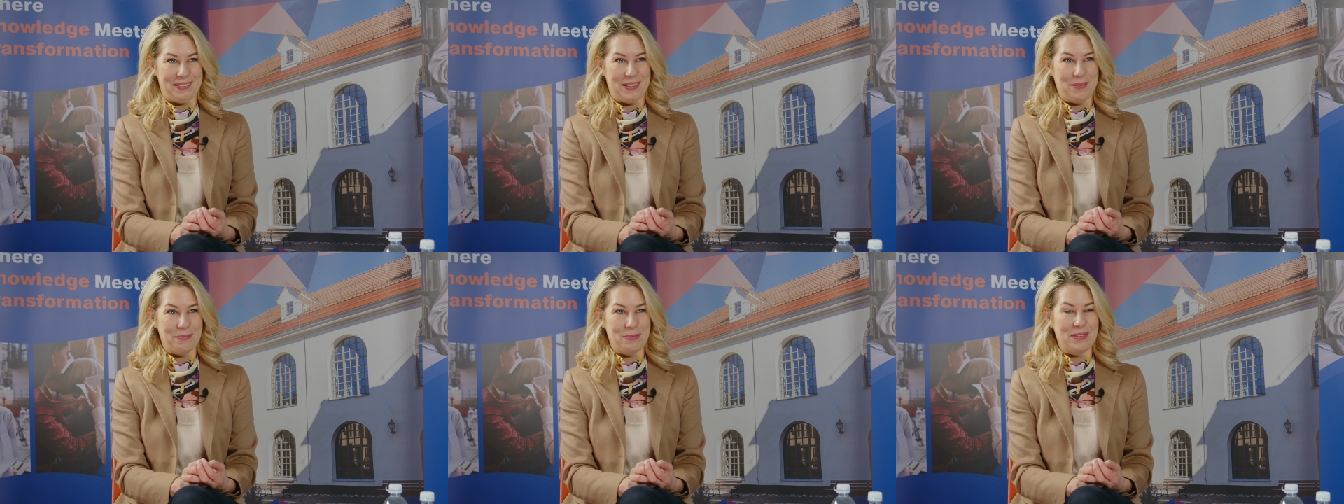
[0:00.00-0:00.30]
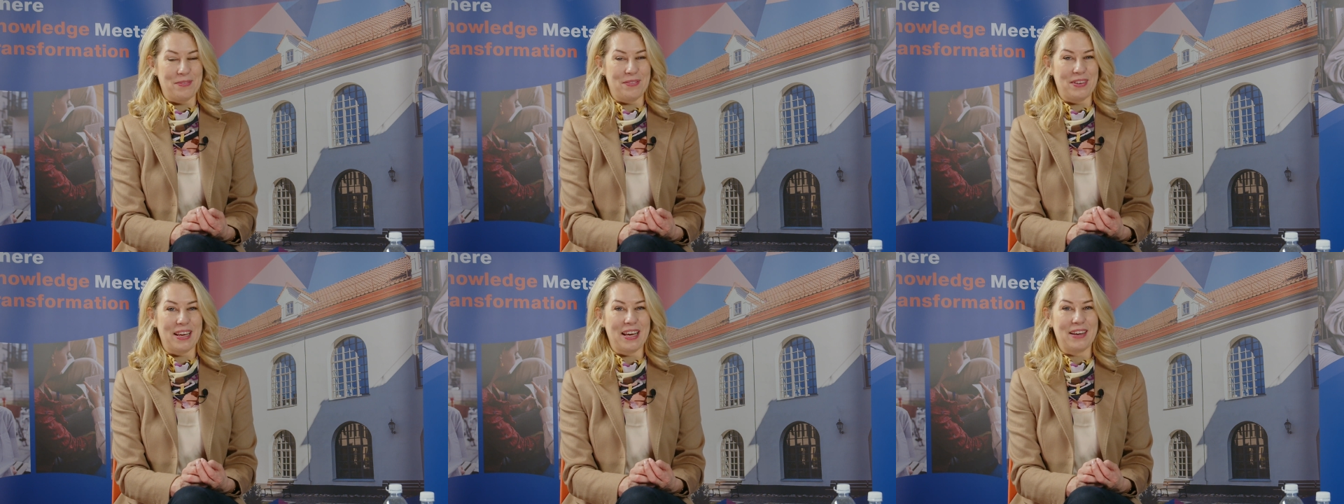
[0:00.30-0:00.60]
I
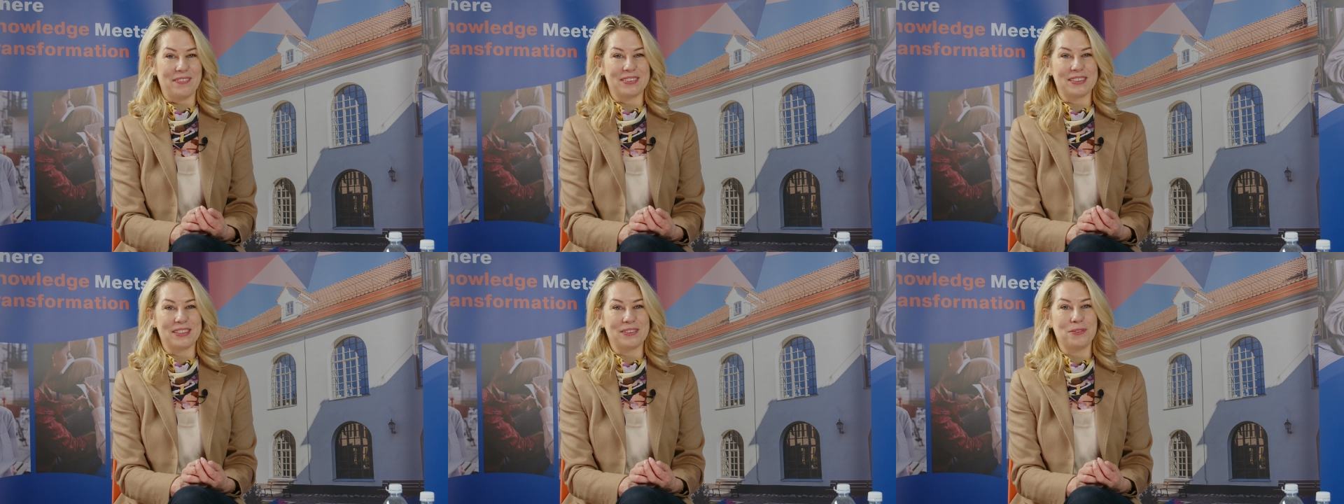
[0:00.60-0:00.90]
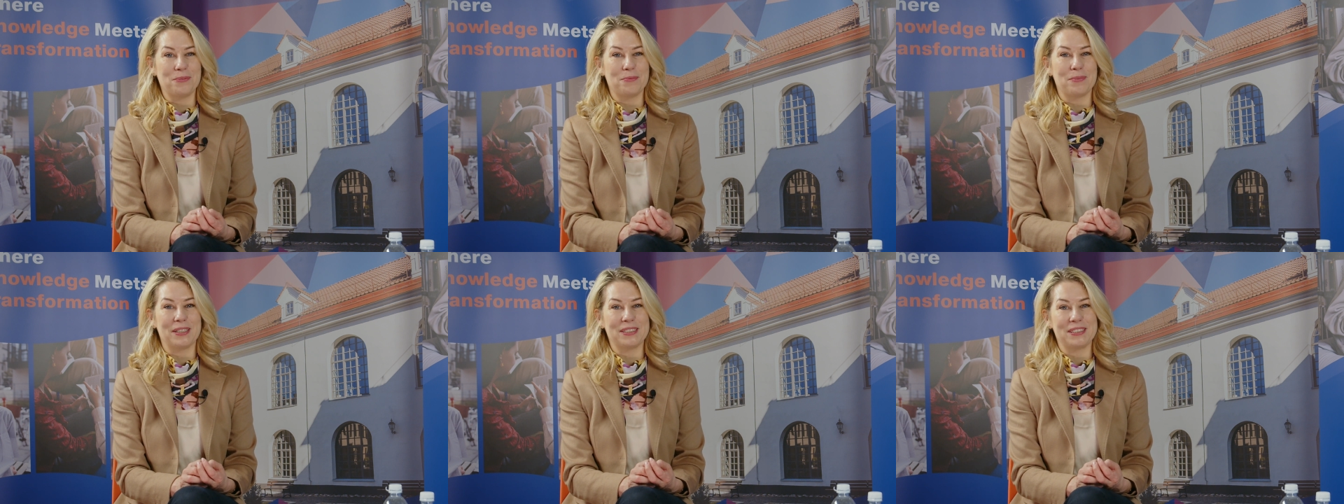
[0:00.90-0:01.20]
mean, we have so
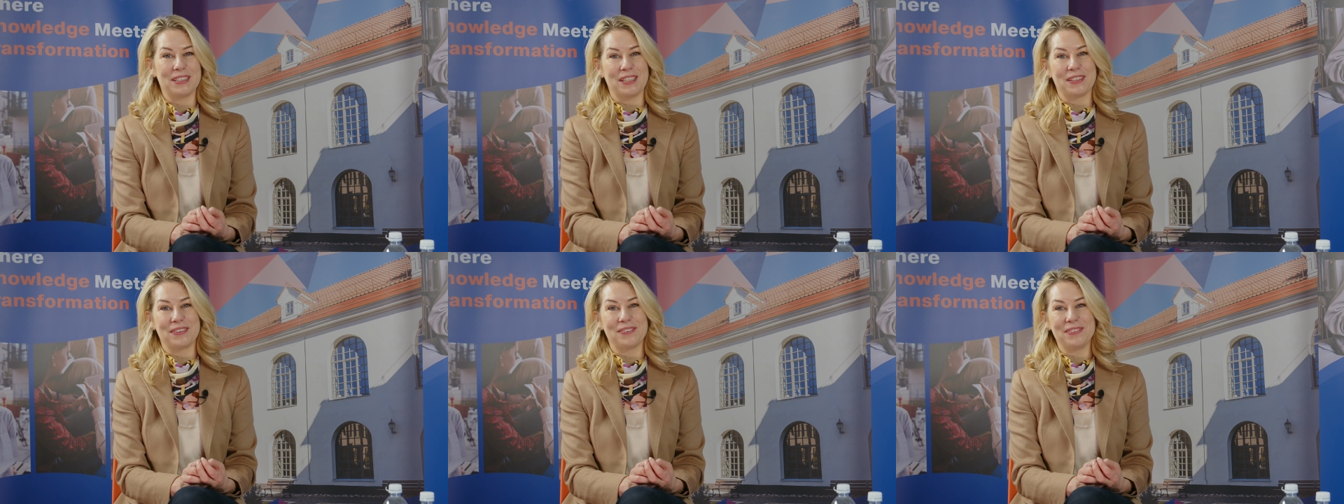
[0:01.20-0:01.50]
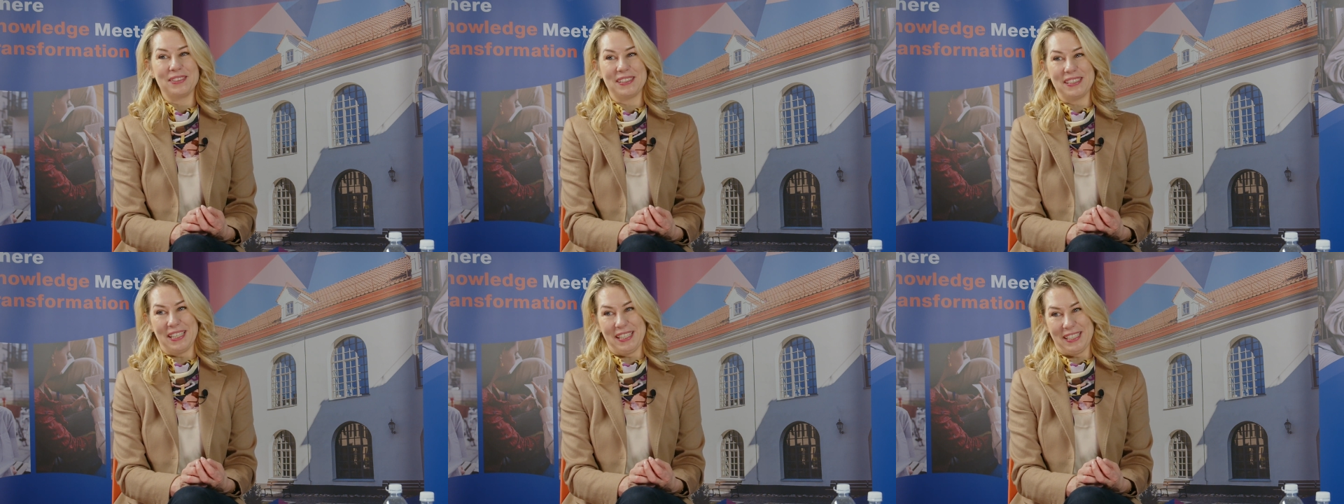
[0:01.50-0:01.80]
much
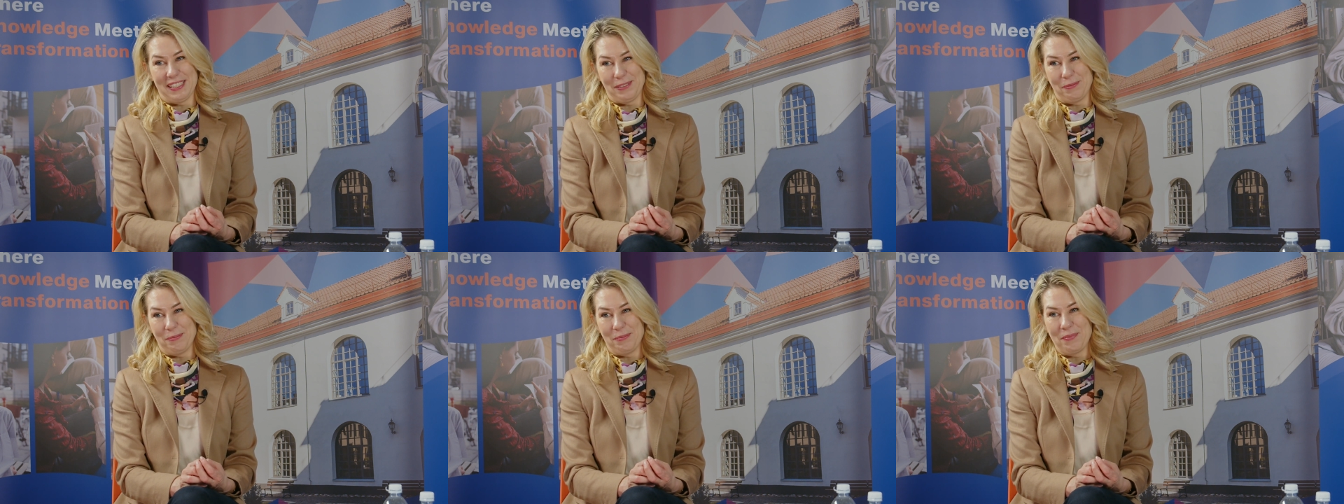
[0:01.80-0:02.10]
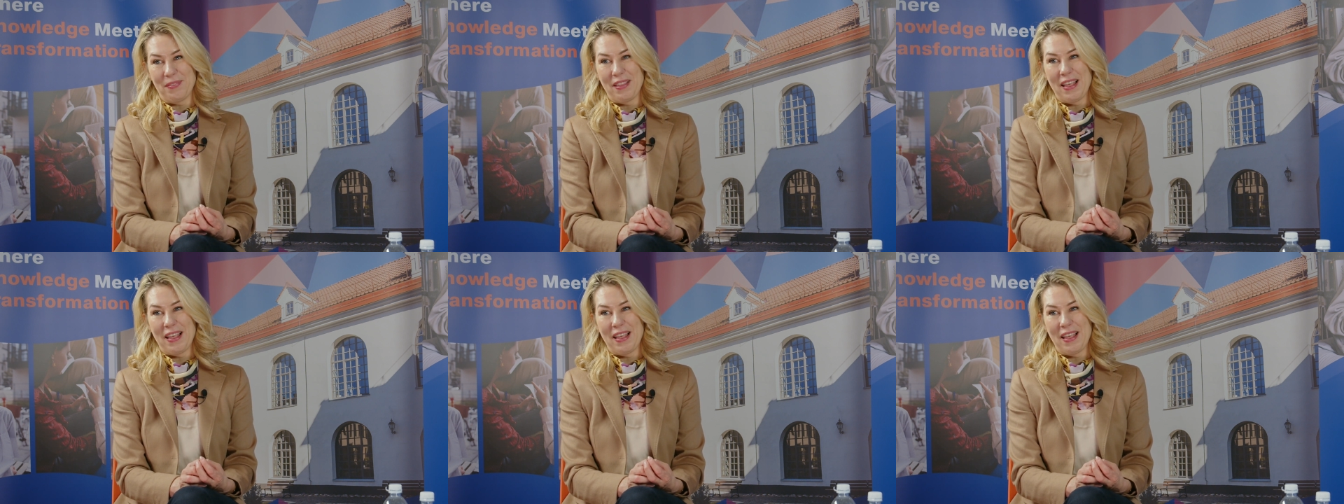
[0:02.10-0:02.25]
enthusiasm.